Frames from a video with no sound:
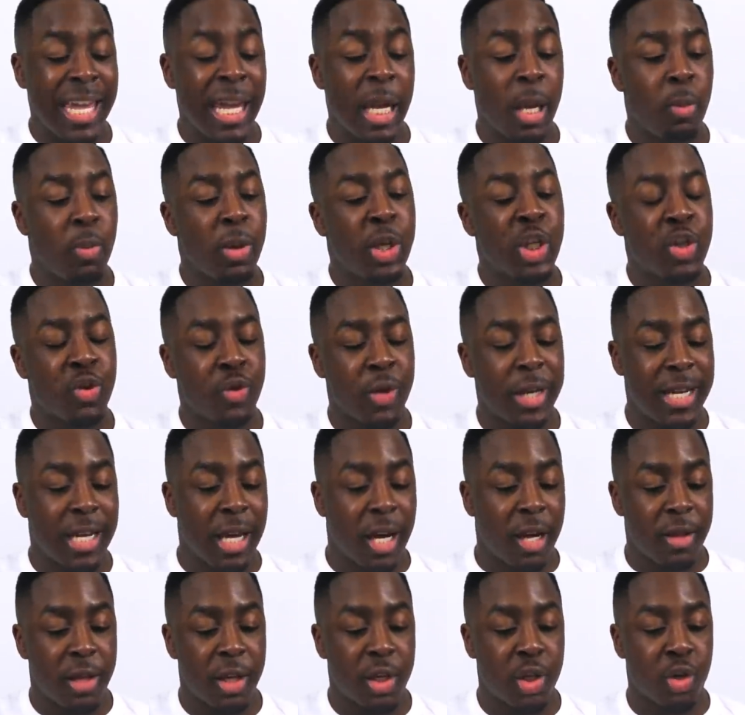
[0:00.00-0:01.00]

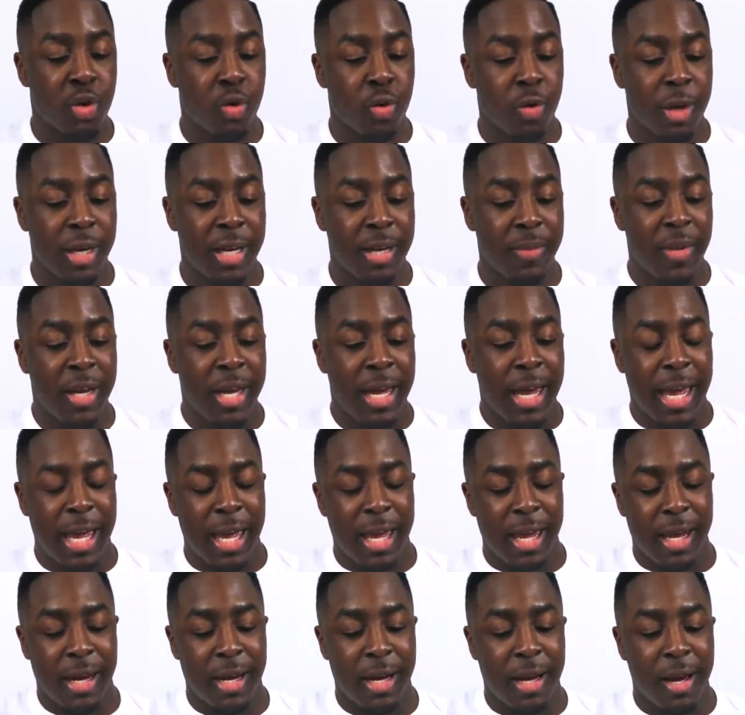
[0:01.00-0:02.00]
imagery of the tree
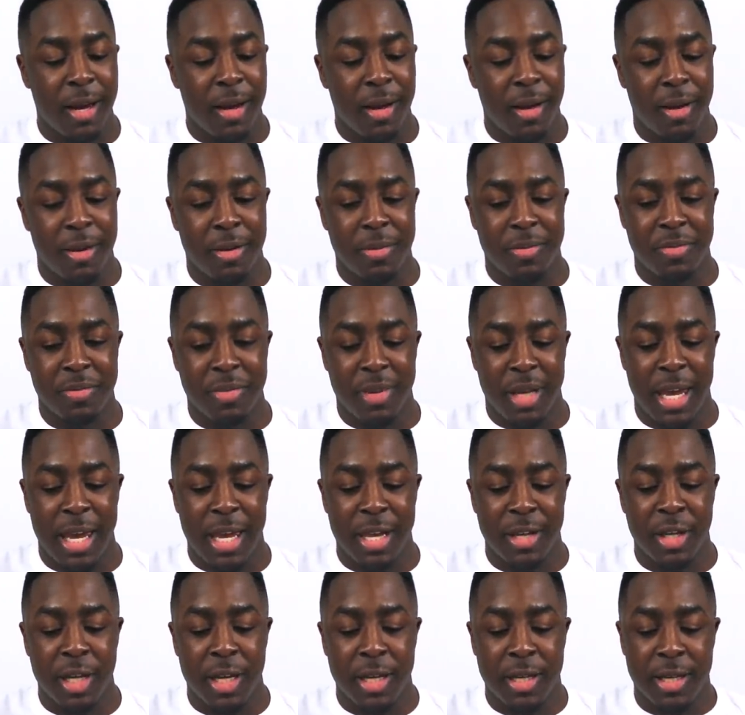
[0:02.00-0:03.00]
and
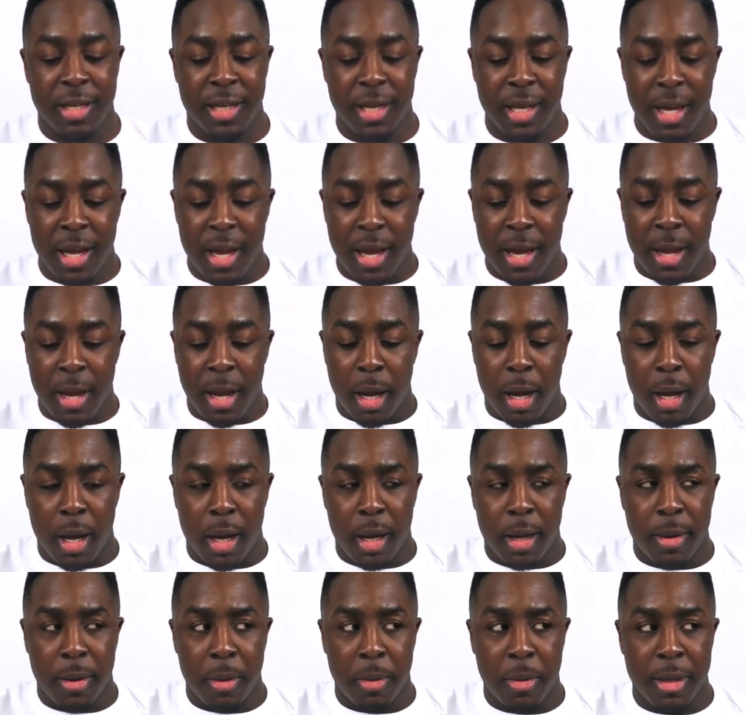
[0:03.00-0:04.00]
it just
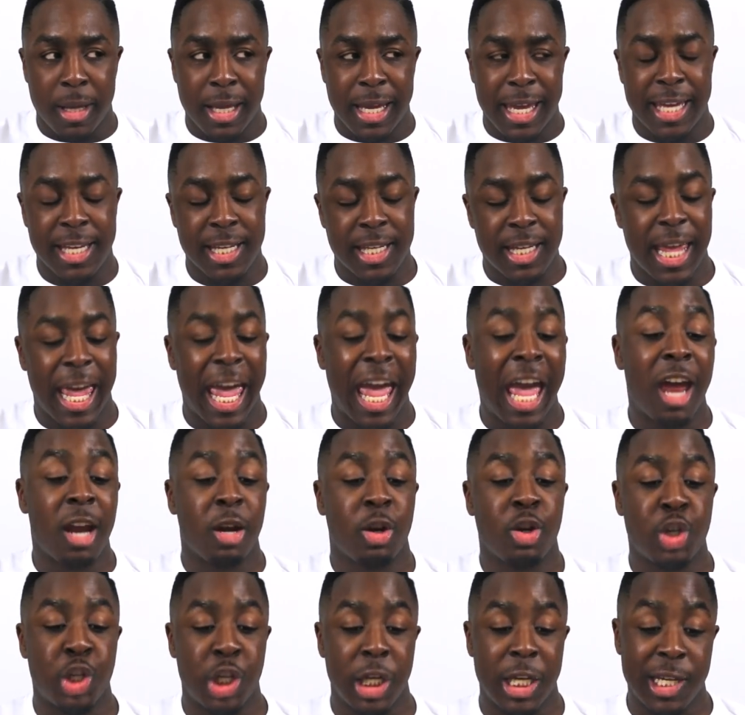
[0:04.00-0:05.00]
is the
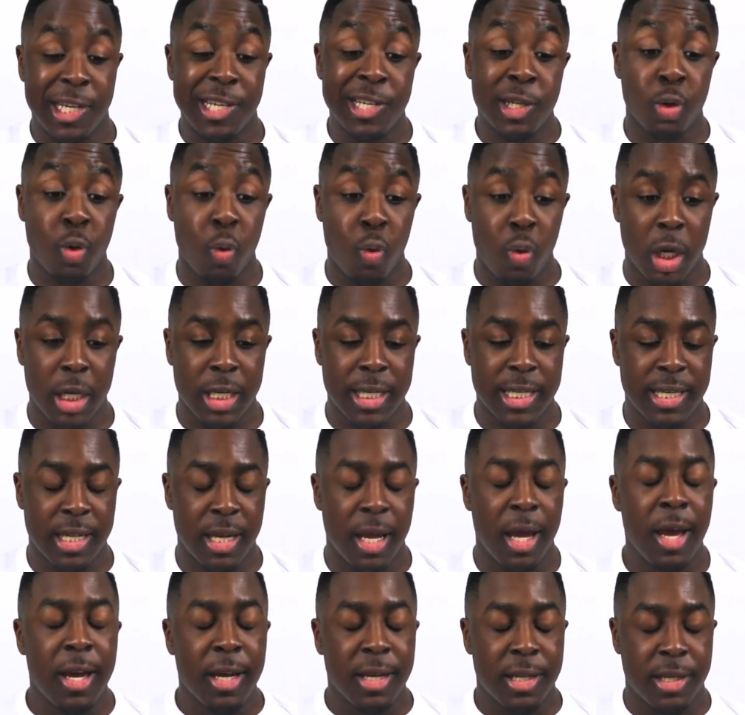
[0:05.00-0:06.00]
energy
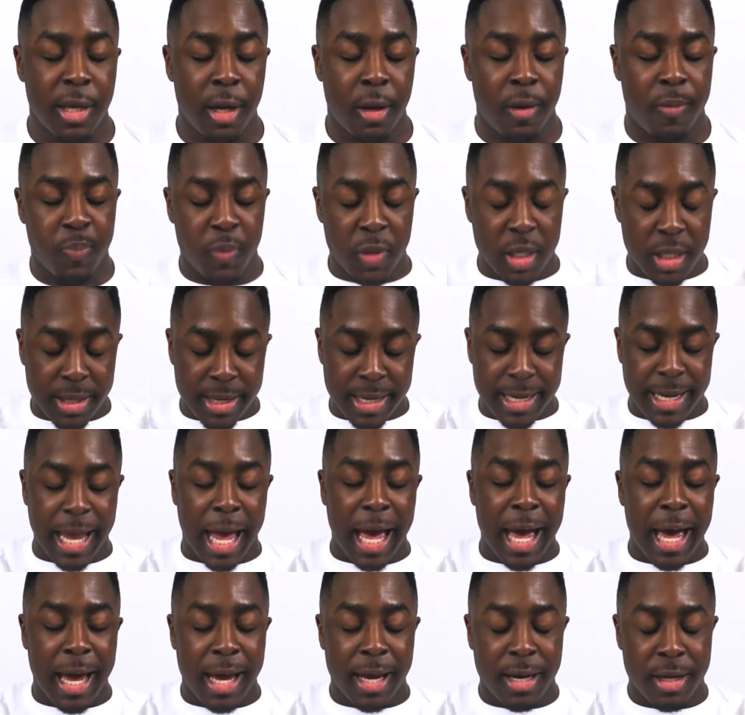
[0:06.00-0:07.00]
source. So
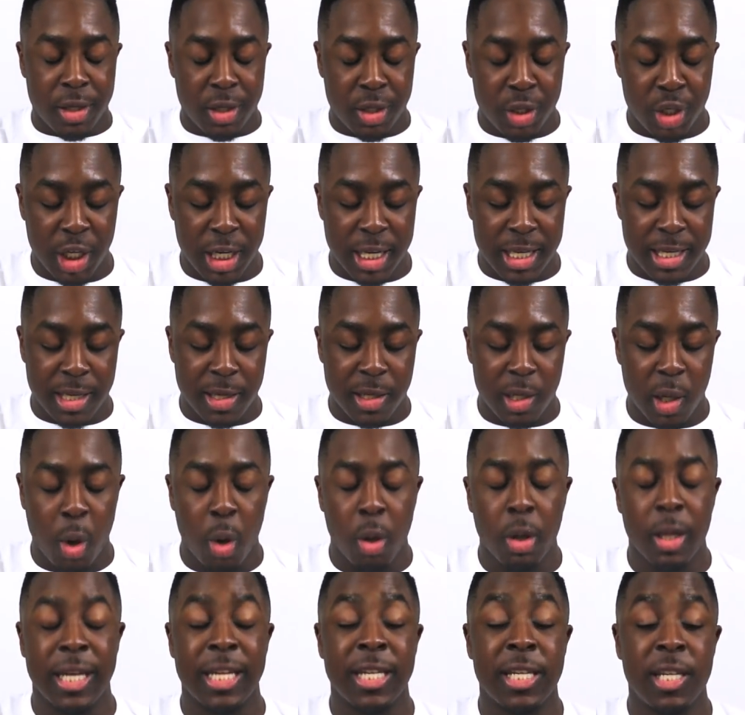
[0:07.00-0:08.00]
God, Jesus,
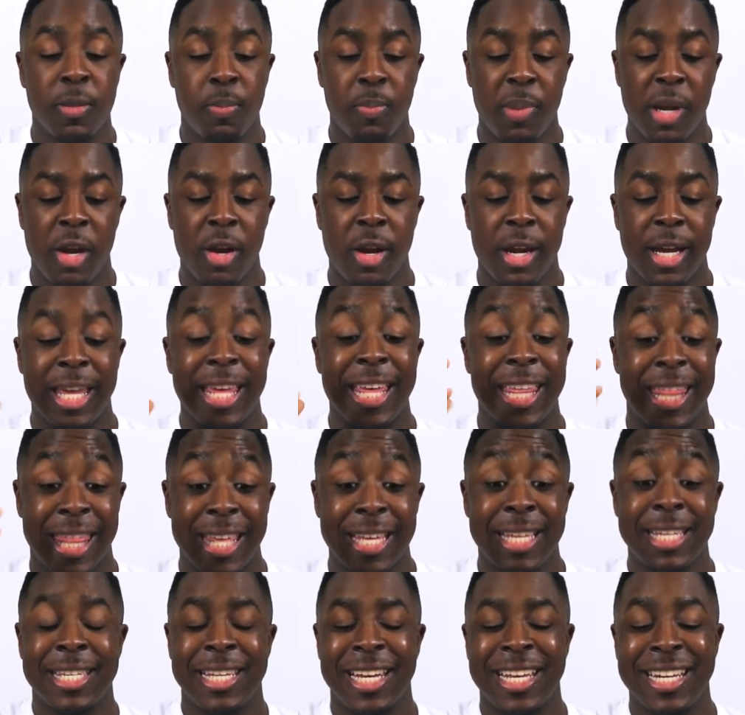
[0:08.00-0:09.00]
Holy Spirit,
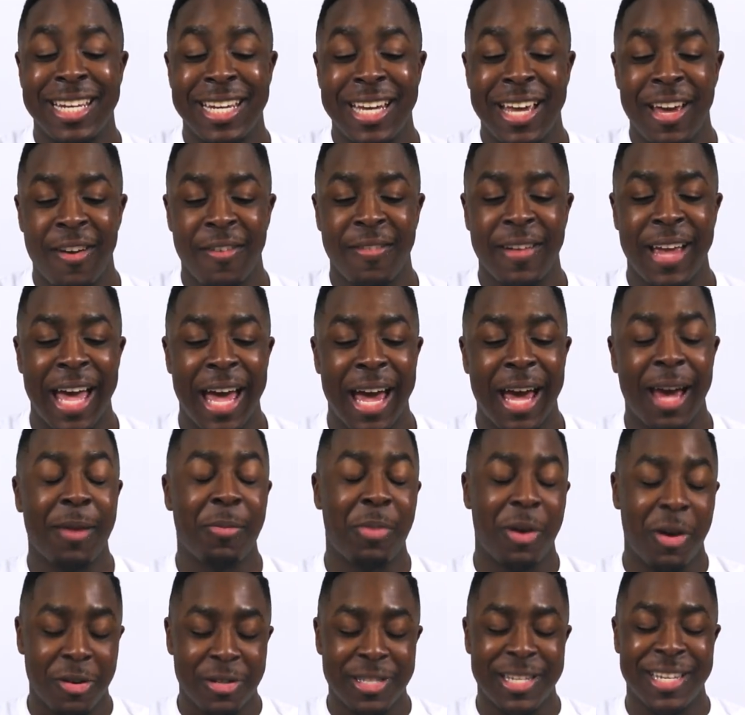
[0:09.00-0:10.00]
the Son of
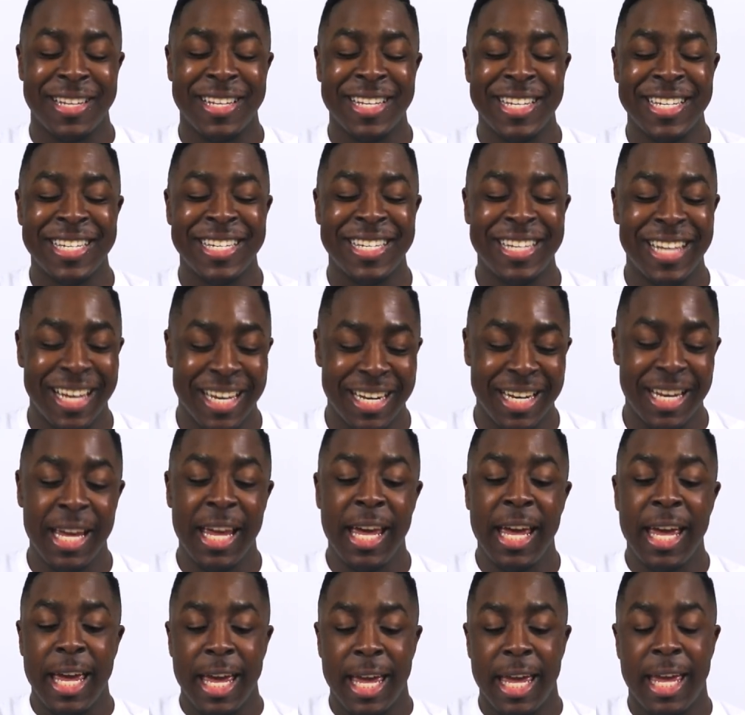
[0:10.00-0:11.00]
God, but also the Son,
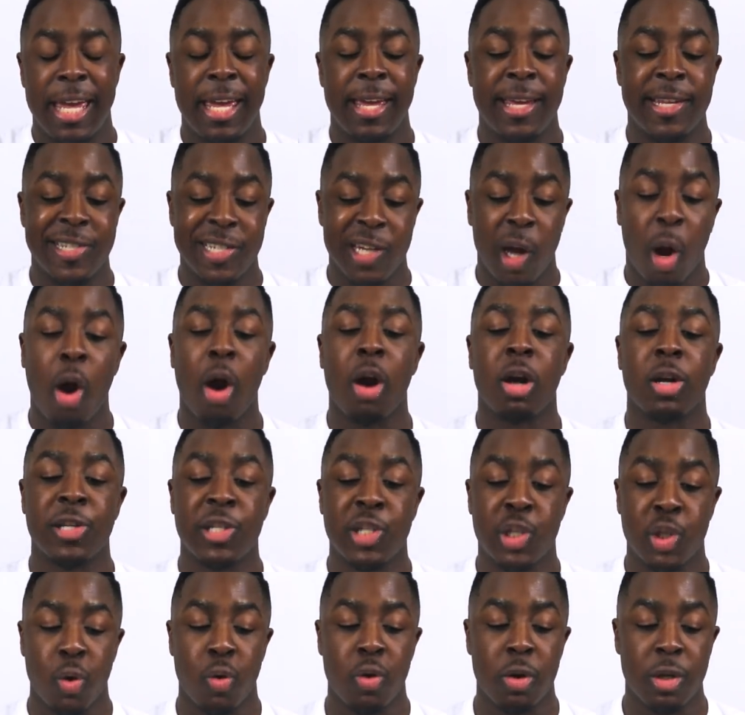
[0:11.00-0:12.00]
is our
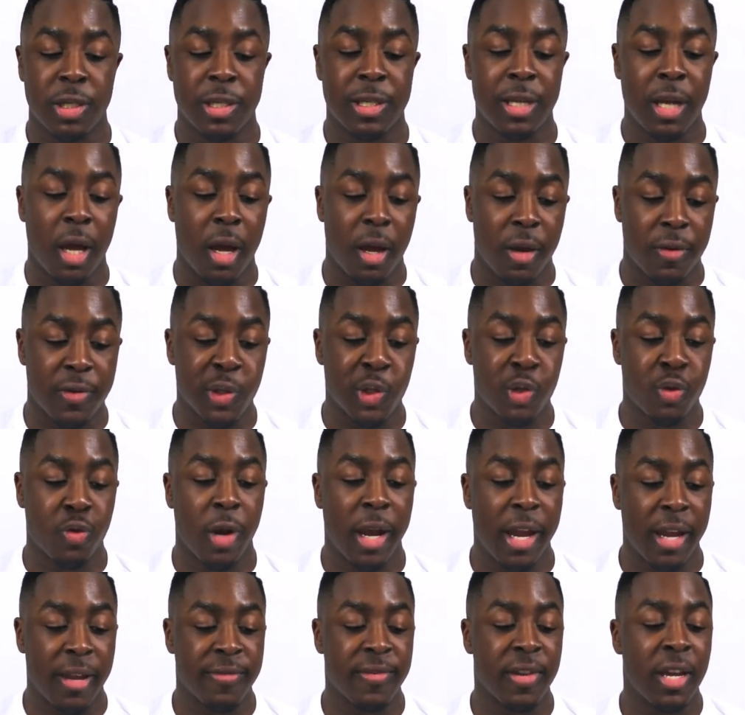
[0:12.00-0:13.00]
source of
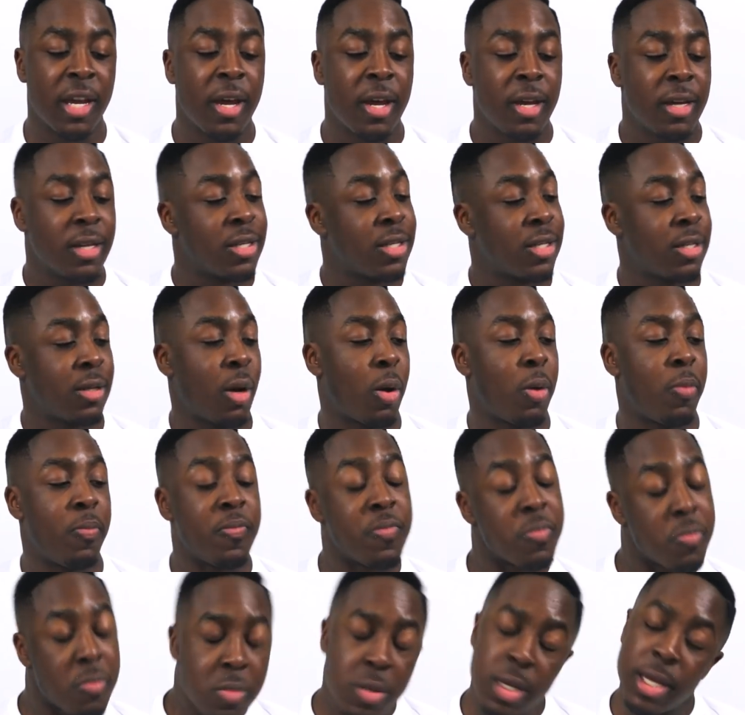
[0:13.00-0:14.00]
strength. So